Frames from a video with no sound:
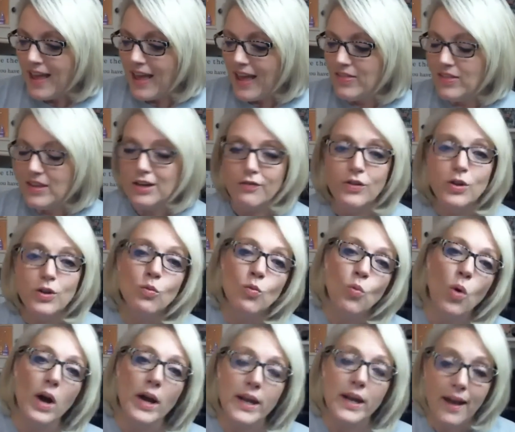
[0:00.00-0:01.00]
And then if you
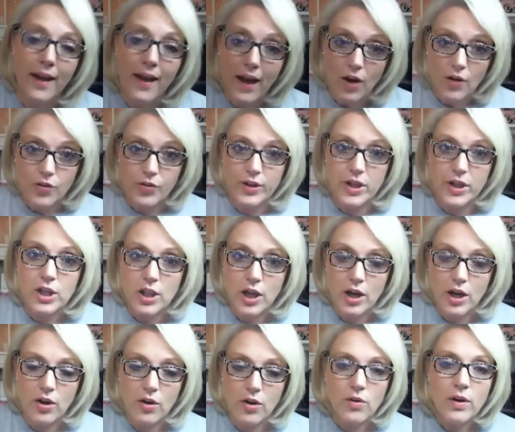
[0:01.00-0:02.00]
want a healthy
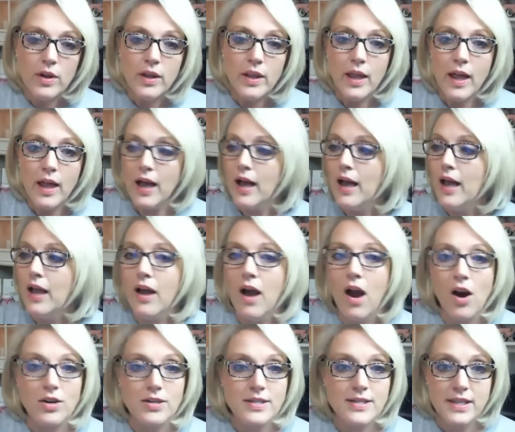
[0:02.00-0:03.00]
glow,
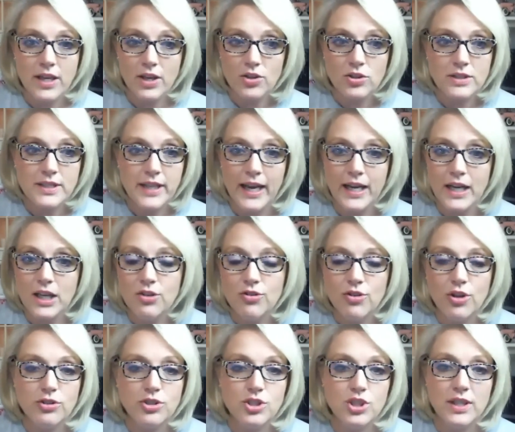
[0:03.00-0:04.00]
our subtle tanning
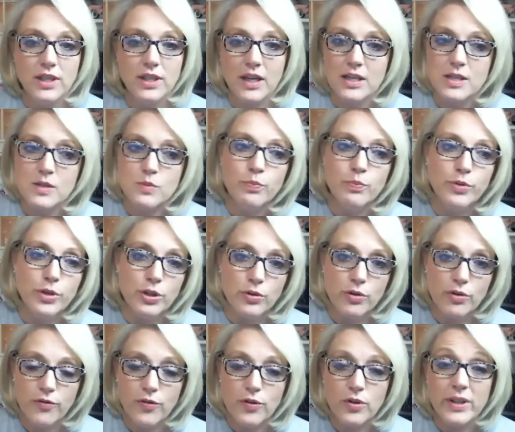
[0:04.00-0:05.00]
lotion is
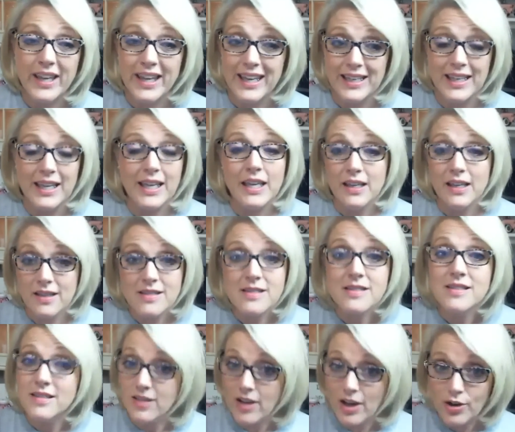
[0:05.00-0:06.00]
beautiful. It is
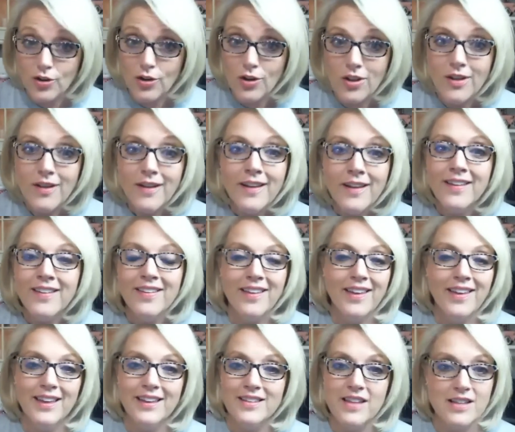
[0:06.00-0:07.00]
subtle.
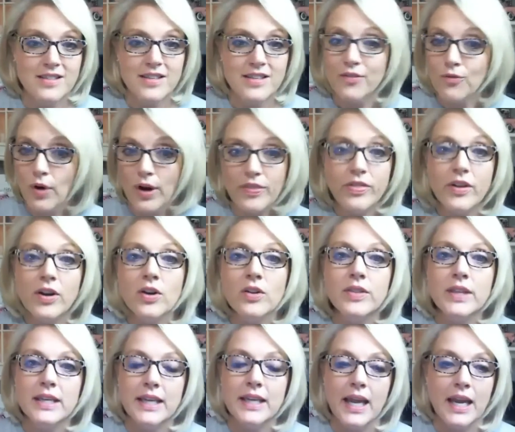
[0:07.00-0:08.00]
That's it right there in
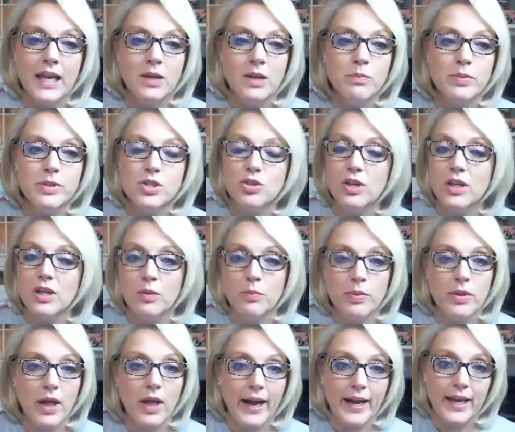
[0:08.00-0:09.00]
the name, but you can
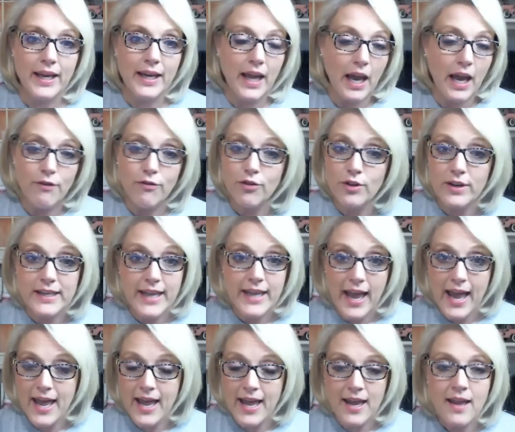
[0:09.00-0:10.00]
apply it every
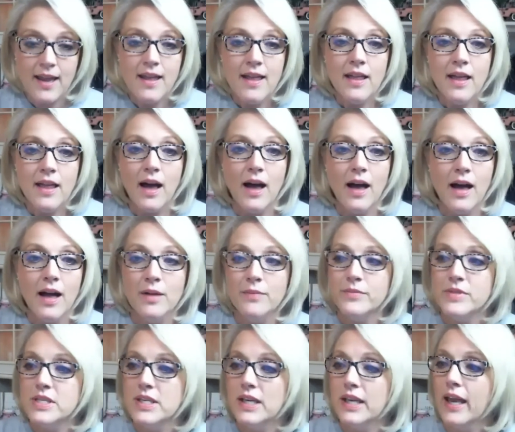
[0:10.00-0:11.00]
day
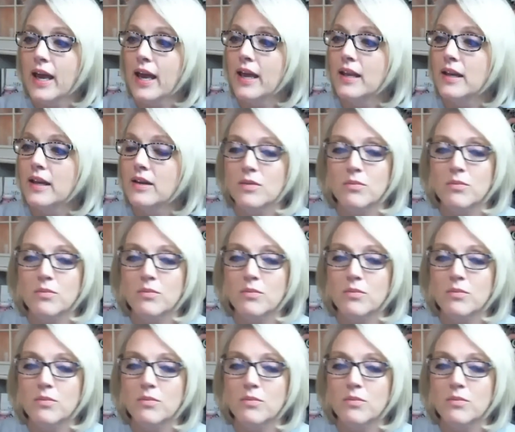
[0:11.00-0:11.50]
to get